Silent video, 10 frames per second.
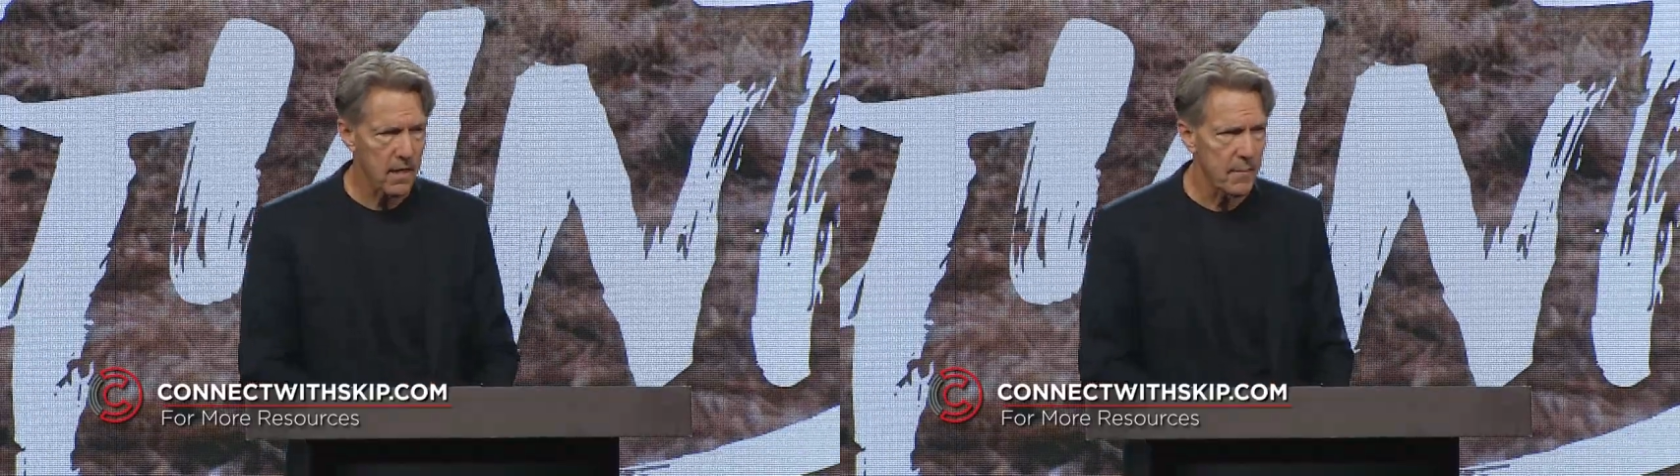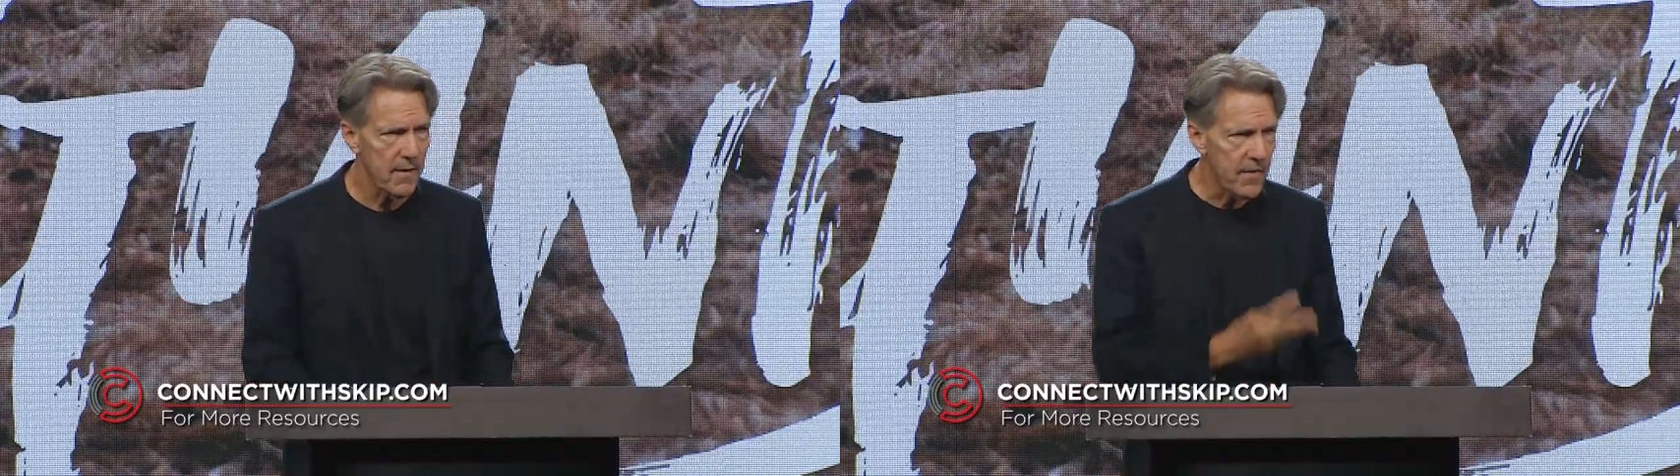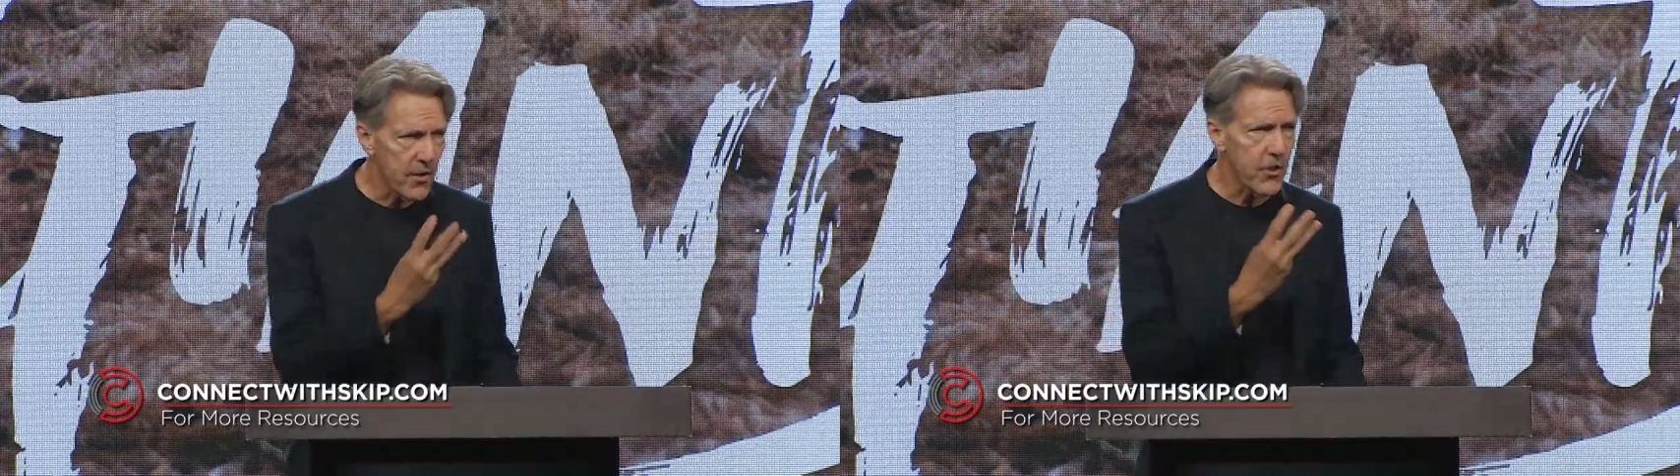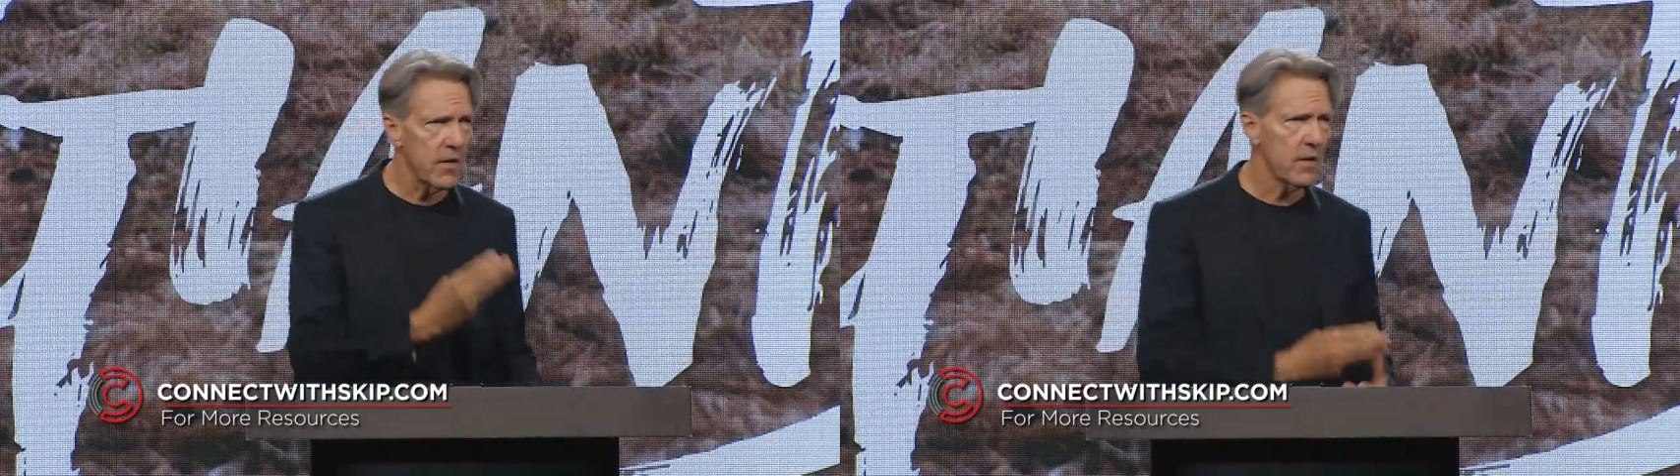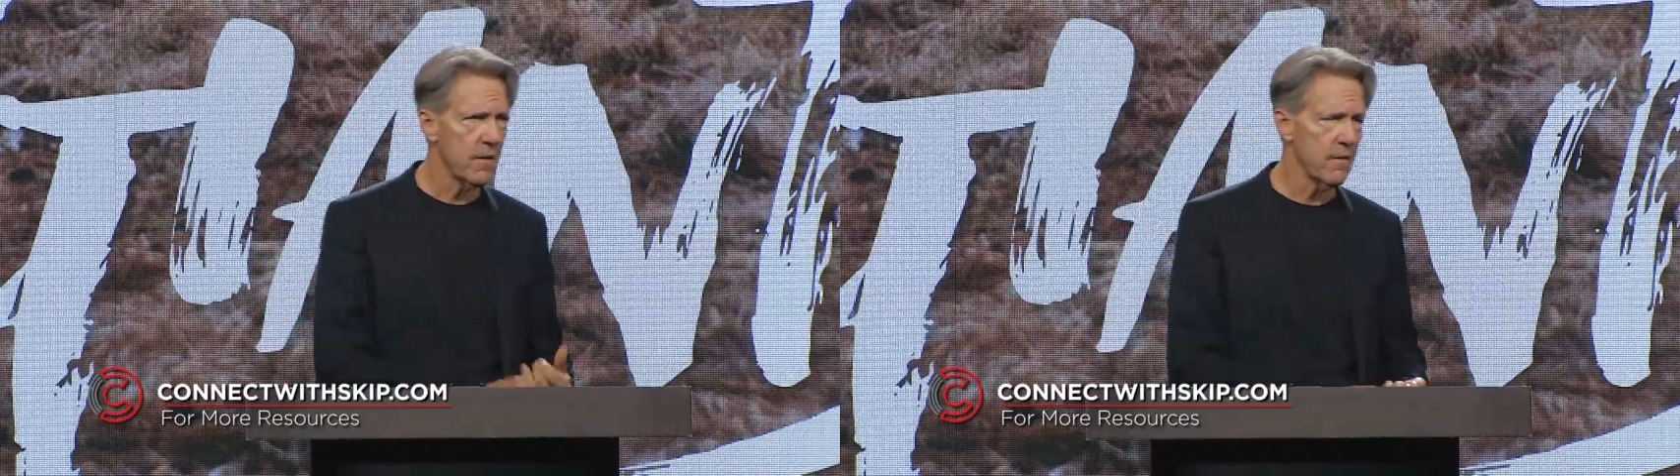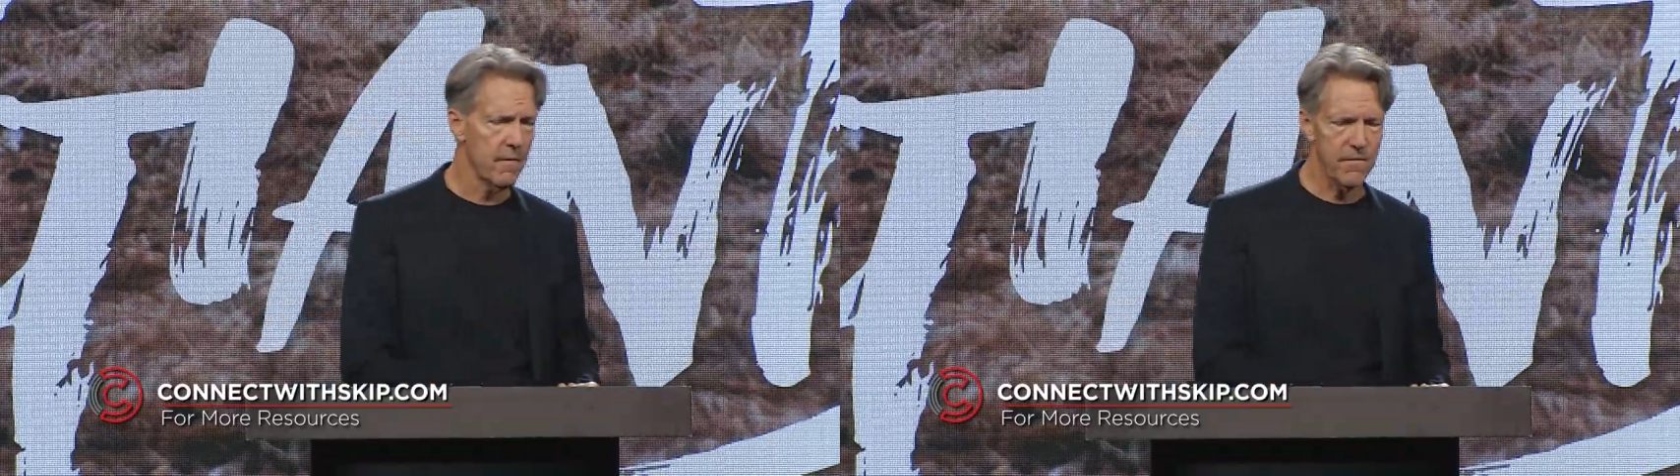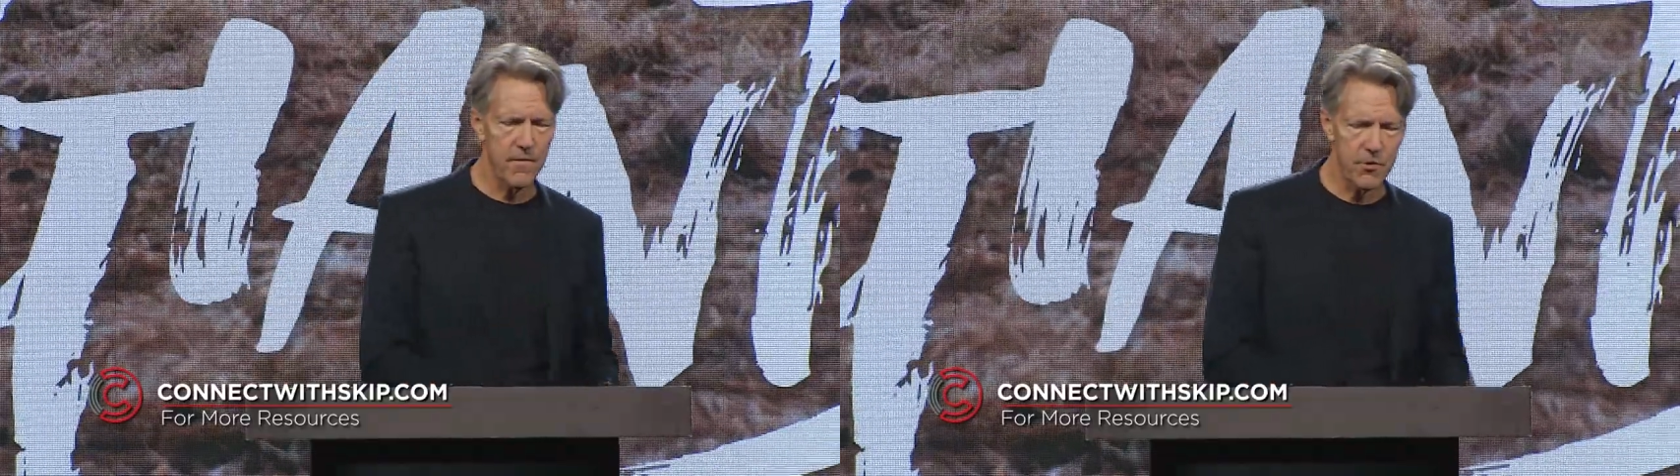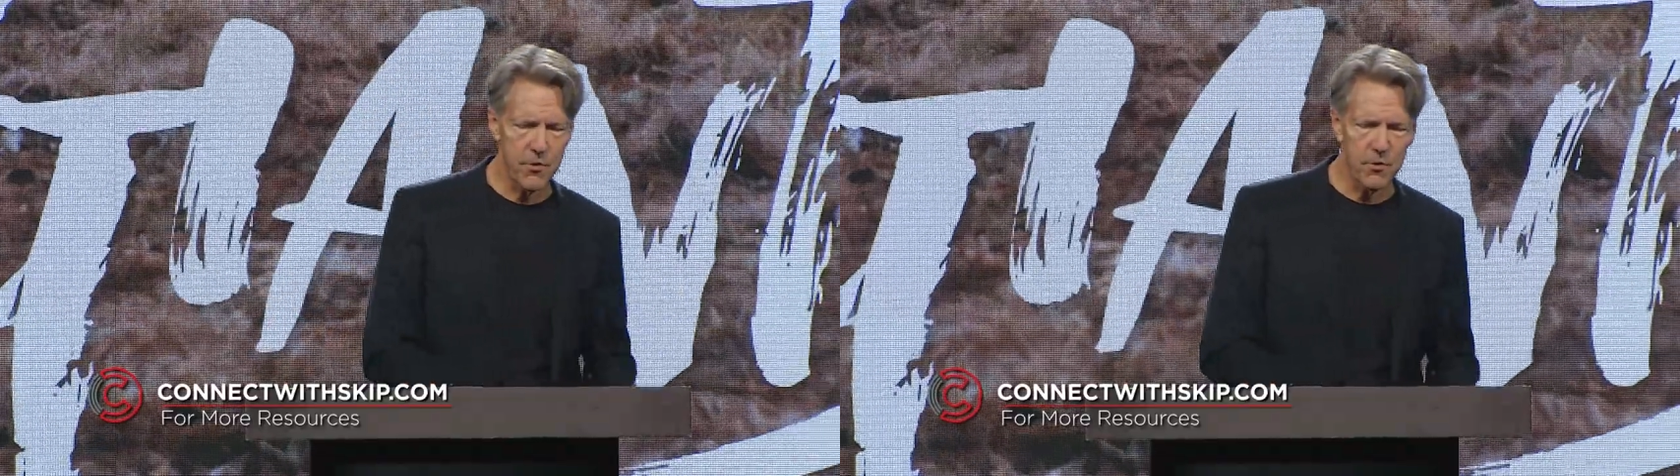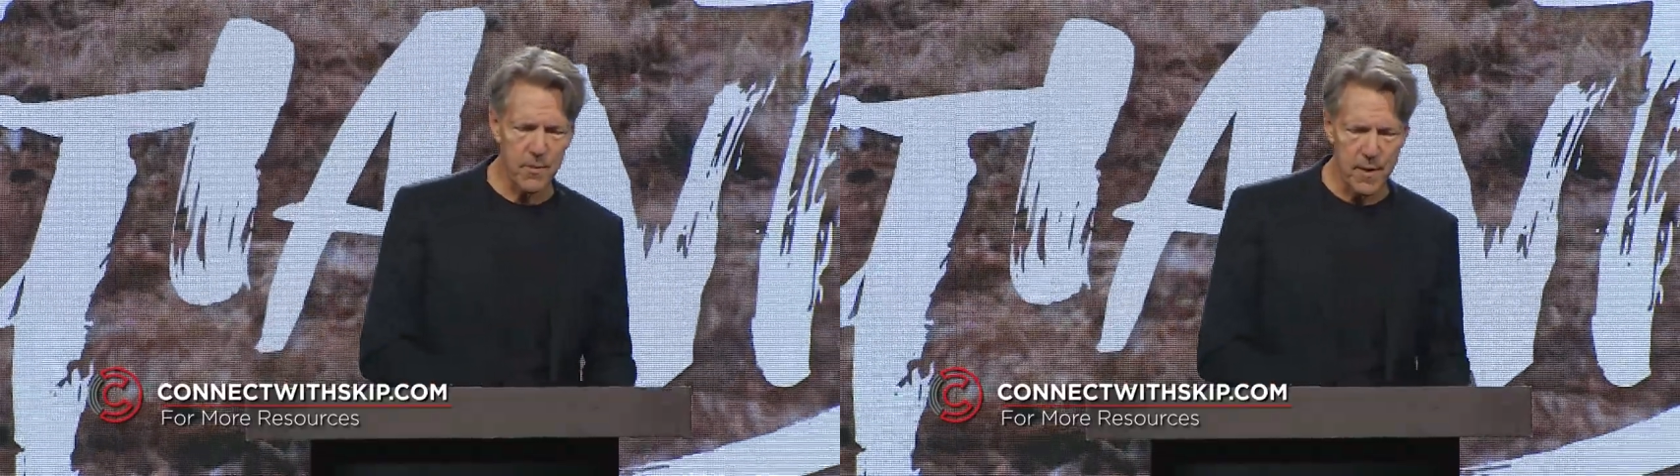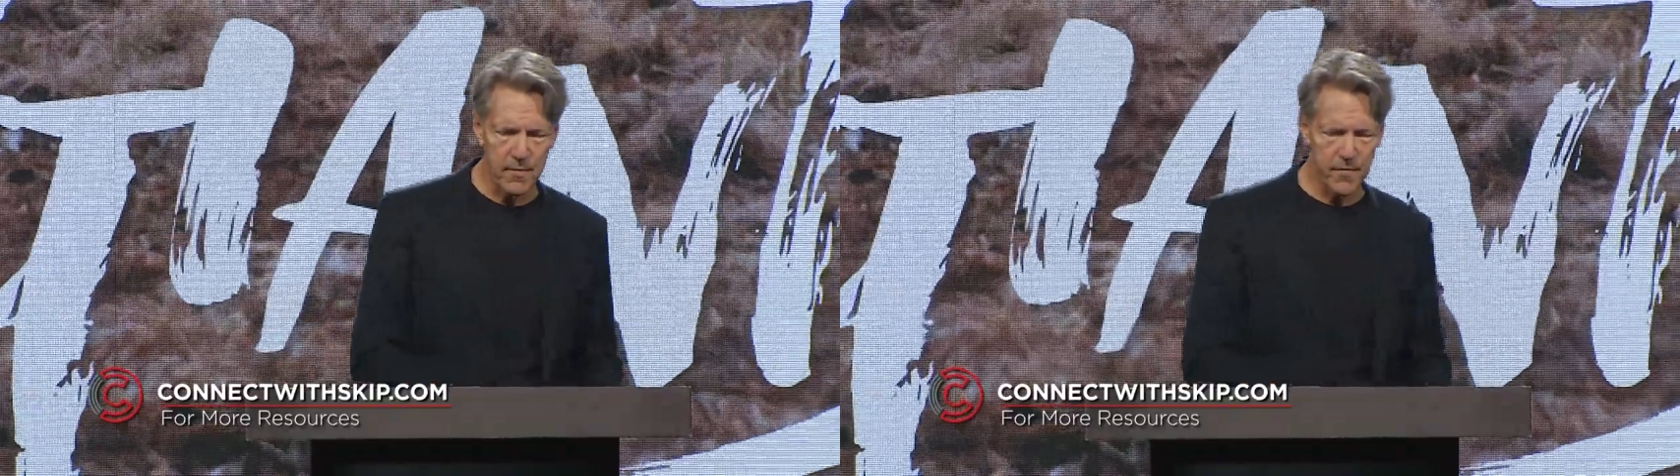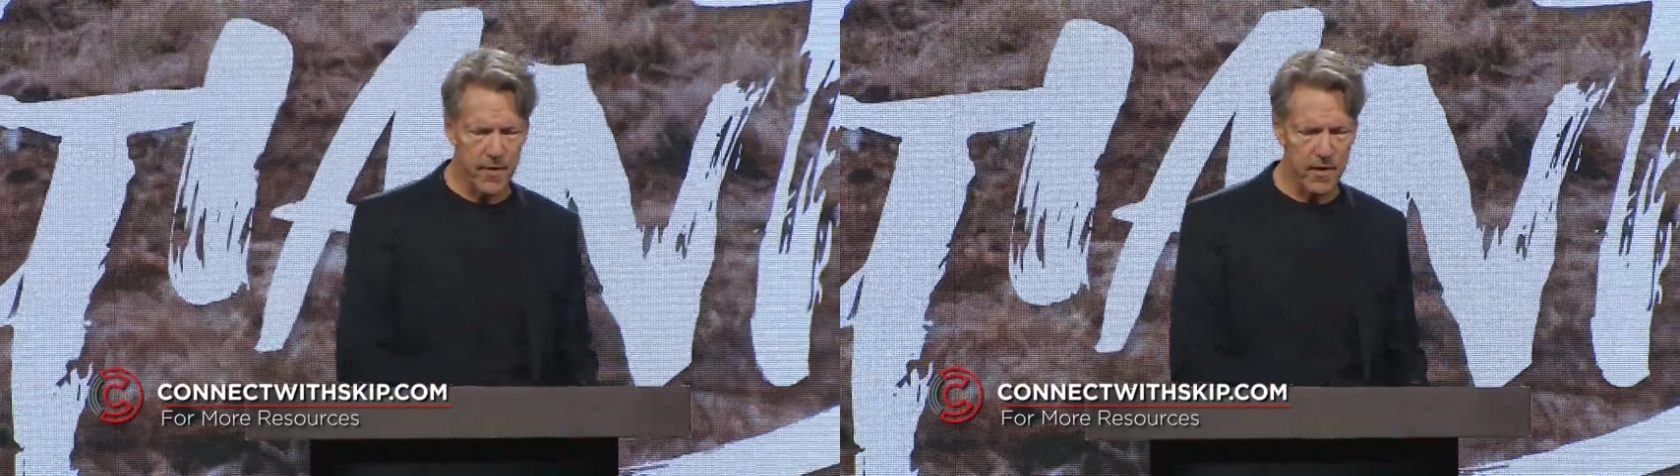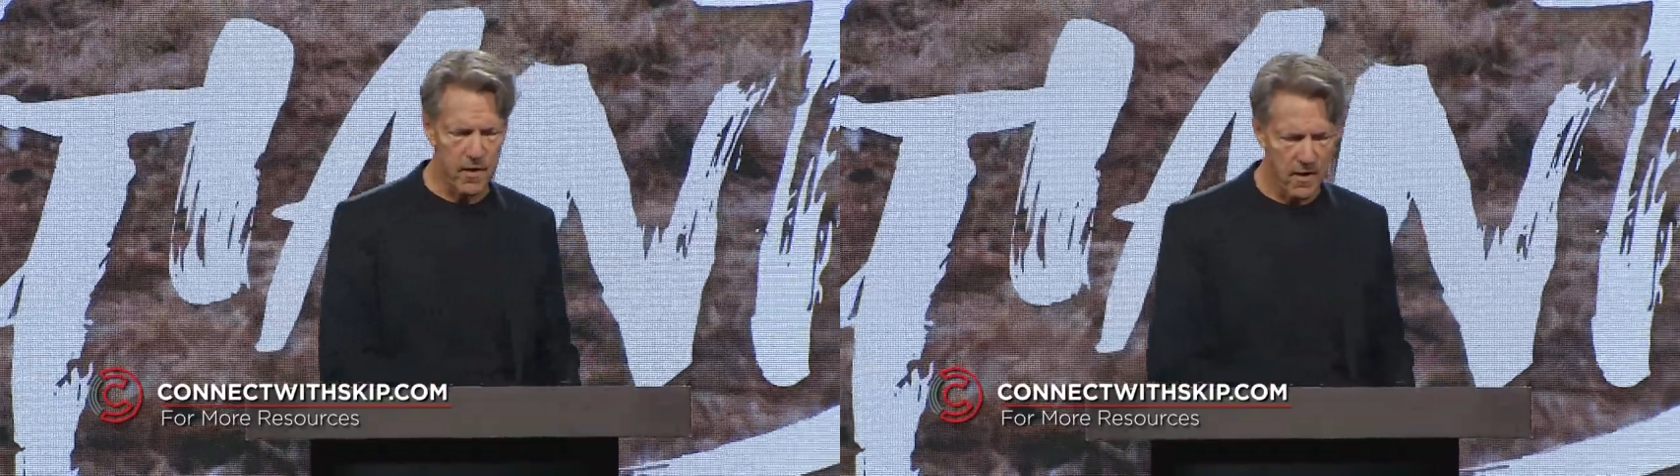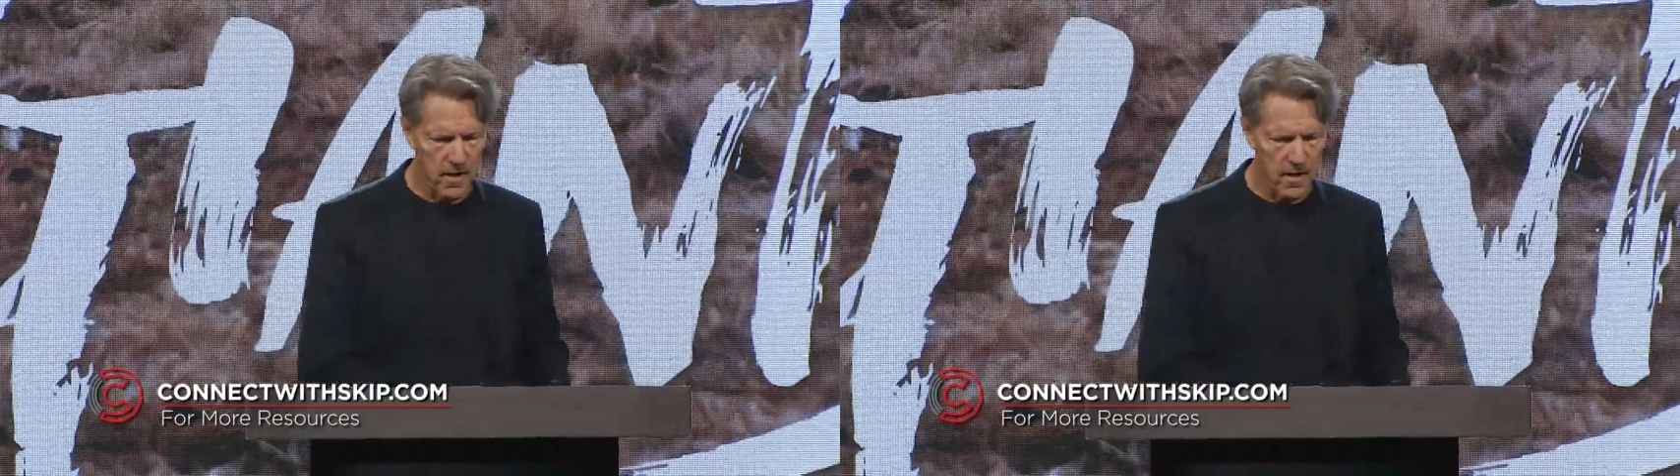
Let me give you a third truth about fear